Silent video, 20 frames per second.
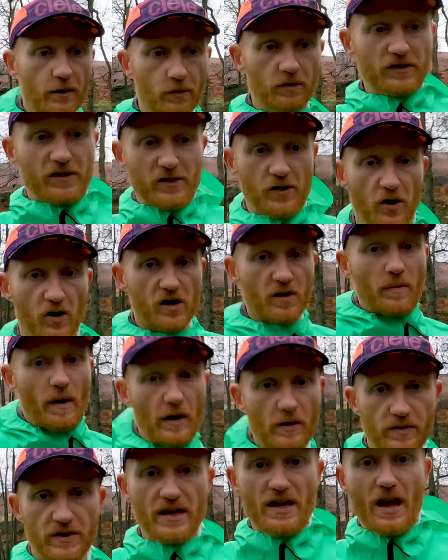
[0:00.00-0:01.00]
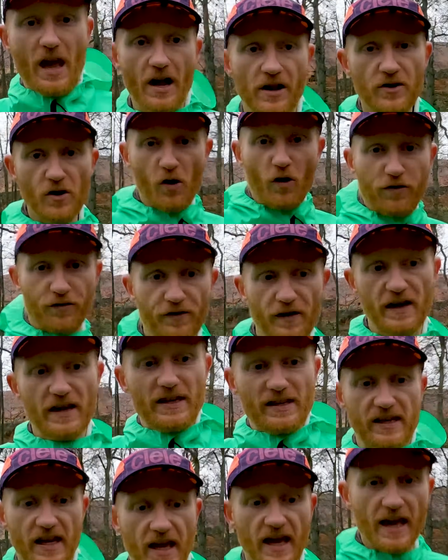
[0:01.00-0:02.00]
I want to talk about the North
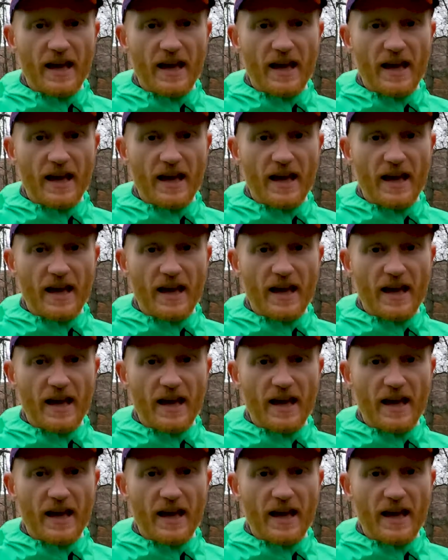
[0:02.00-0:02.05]
Face